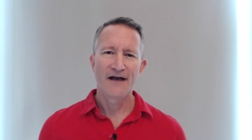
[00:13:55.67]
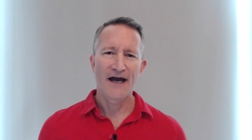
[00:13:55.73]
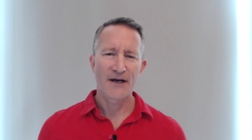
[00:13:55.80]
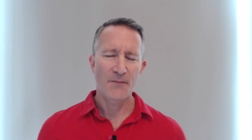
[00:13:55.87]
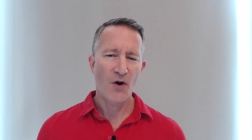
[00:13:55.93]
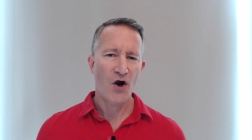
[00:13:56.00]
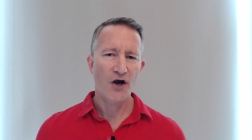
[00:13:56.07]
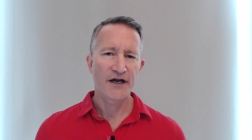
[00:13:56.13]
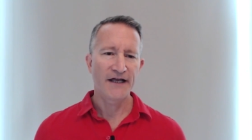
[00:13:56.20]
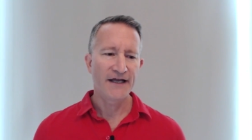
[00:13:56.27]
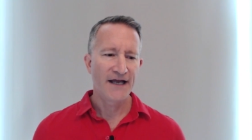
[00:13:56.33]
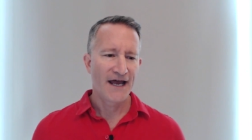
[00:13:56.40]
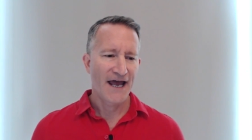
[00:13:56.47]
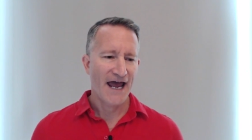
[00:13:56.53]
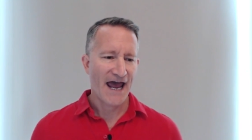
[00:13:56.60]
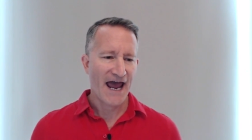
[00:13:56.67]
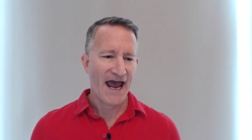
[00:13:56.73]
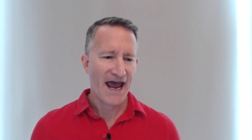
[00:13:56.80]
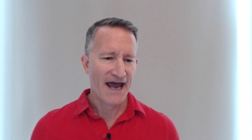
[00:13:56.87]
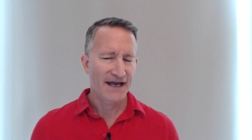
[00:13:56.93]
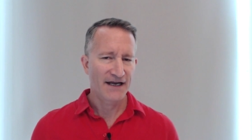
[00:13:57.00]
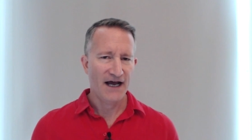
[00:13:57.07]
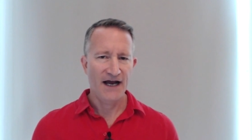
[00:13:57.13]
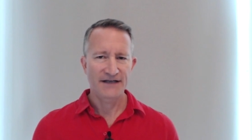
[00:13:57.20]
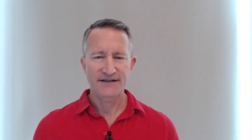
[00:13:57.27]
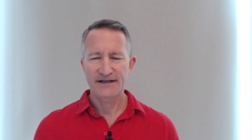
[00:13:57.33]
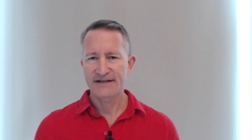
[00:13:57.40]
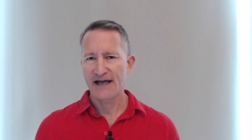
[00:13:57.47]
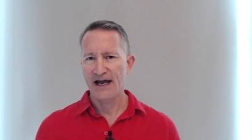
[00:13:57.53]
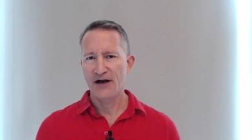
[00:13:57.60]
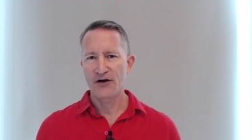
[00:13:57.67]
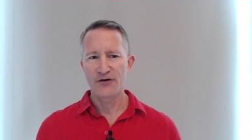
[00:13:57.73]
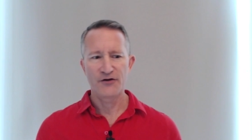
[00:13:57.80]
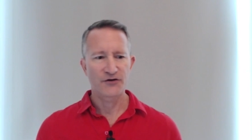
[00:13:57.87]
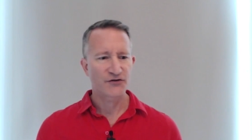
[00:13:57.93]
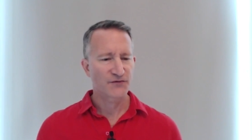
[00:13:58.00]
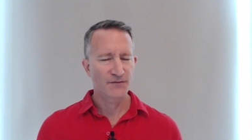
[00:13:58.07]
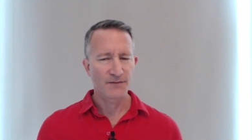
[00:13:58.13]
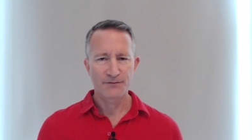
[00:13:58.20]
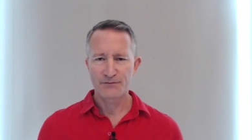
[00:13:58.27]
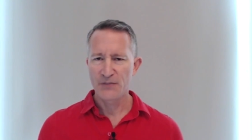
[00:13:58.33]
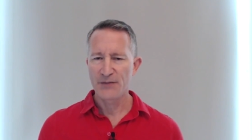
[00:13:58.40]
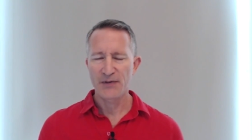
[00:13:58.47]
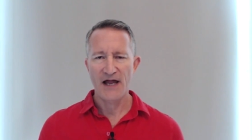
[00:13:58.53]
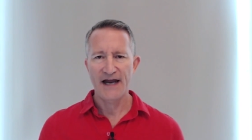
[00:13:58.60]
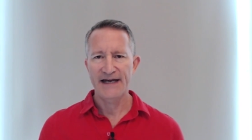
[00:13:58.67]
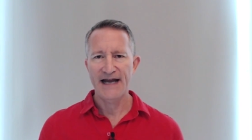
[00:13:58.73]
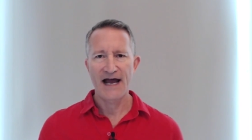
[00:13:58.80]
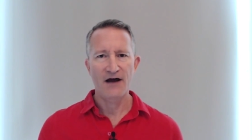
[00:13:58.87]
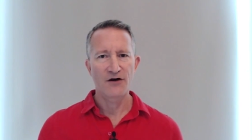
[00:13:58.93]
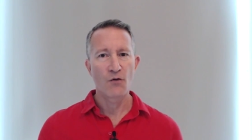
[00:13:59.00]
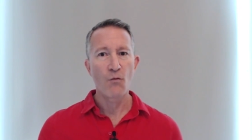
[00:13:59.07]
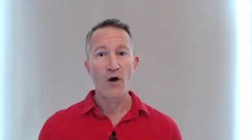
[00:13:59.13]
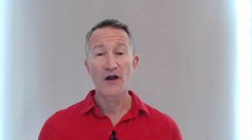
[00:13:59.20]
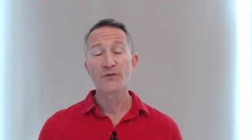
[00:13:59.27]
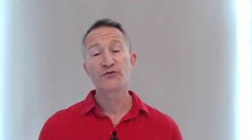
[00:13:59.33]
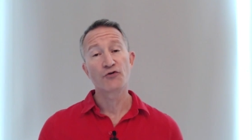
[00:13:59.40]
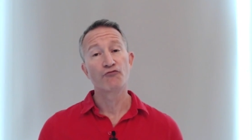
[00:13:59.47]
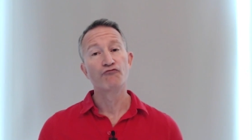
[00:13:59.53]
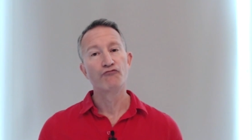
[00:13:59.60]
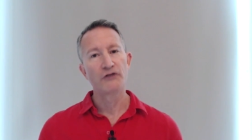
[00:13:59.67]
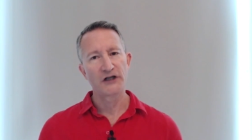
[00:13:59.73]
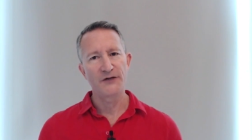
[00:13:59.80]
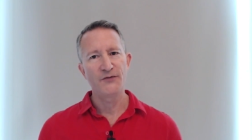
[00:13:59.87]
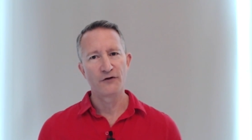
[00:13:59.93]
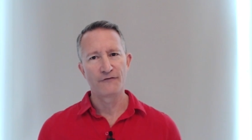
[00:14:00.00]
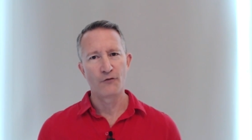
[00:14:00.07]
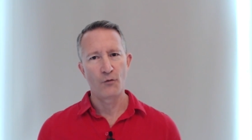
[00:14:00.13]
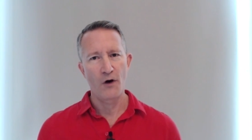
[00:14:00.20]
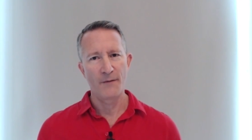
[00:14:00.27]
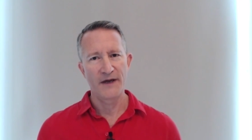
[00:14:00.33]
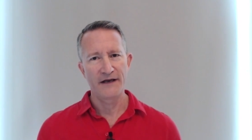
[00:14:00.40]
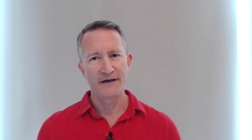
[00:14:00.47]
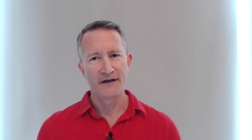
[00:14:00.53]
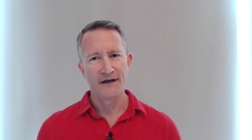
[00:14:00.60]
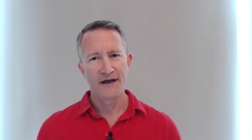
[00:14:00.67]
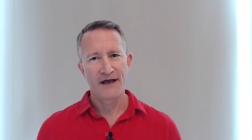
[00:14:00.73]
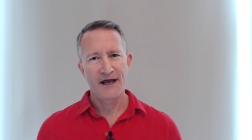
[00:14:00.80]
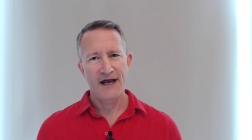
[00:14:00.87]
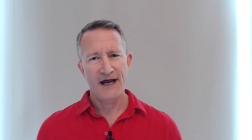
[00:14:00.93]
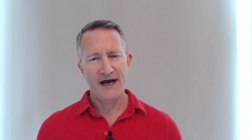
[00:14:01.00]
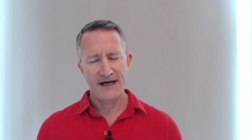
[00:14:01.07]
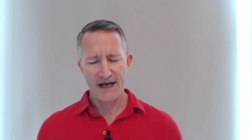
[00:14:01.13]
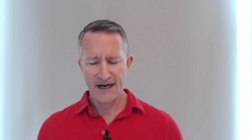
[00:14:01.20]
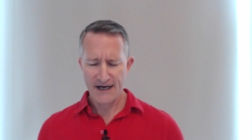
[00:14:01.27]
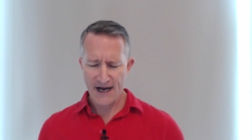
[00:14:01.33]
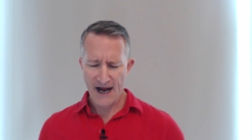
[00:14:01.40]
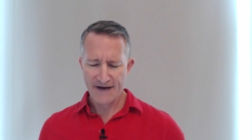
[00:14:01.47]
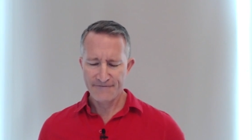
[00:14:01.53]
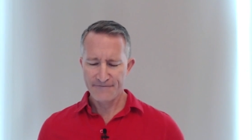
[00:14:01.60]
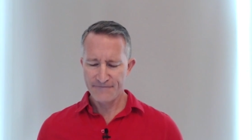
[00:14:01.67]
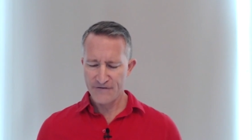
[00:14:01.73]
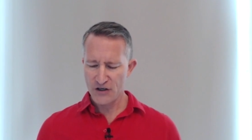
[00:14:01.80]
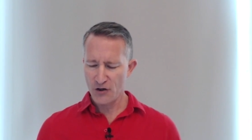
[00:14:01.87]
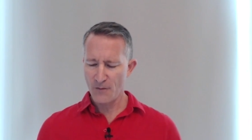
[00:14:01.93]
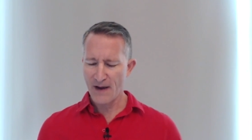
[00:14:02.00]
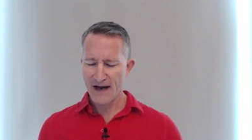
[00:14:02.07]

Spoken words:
at a party and I sit down and there's some people hanging out, and one of them is a really beautiful woman, and I feel